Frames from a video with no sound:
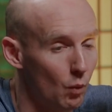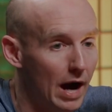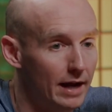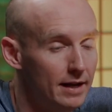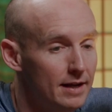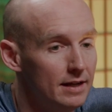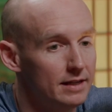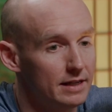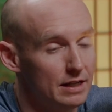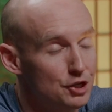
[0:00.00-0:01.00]
Why
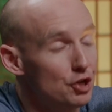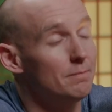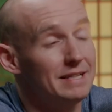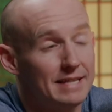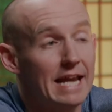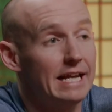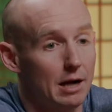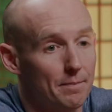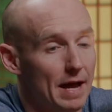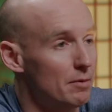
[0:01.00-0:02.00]
it shouldn't be taking
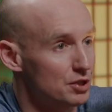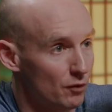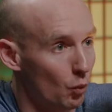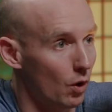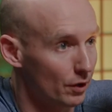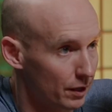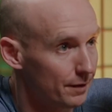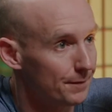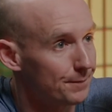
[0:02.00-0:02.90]
up that much of the work?